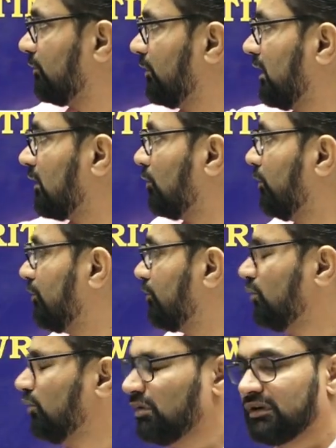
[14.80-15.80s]
we are going
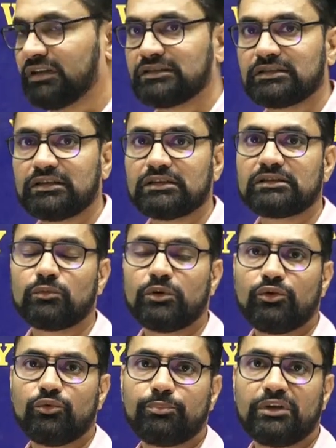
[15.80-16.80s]
to discuss one
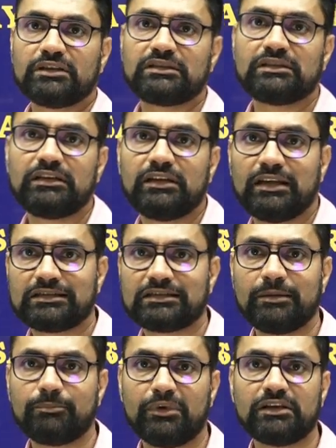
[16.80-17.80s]
UPSC
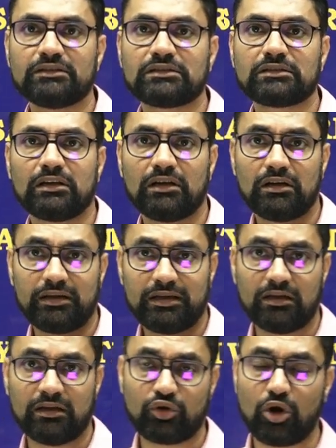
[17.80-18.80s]
essay mains
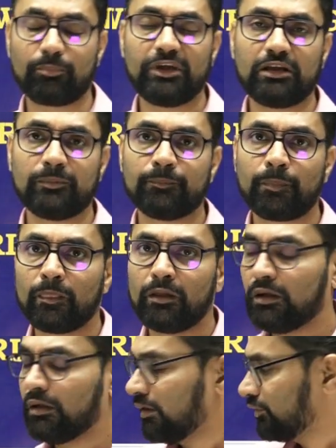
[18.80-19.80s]
topic.
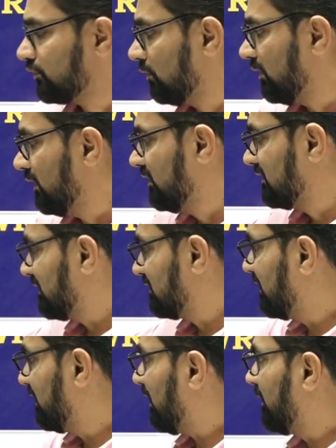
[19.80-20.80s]
So in this
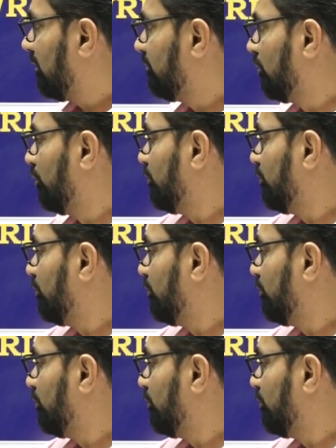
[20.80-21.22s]
essay, I am going